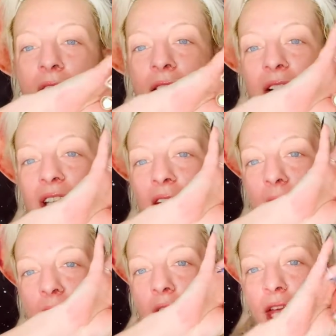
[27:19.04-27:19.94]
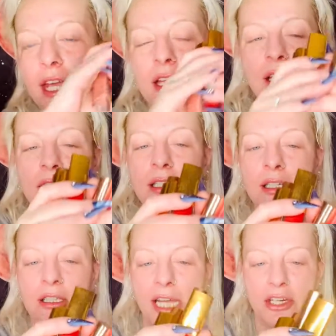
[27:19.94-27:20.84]
Glamlite
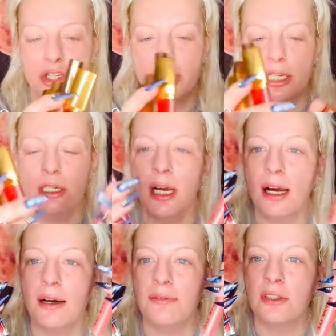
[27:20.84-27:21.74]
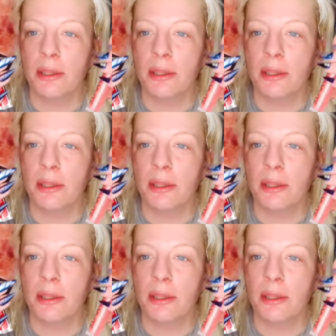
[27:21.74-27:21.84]
collection of lip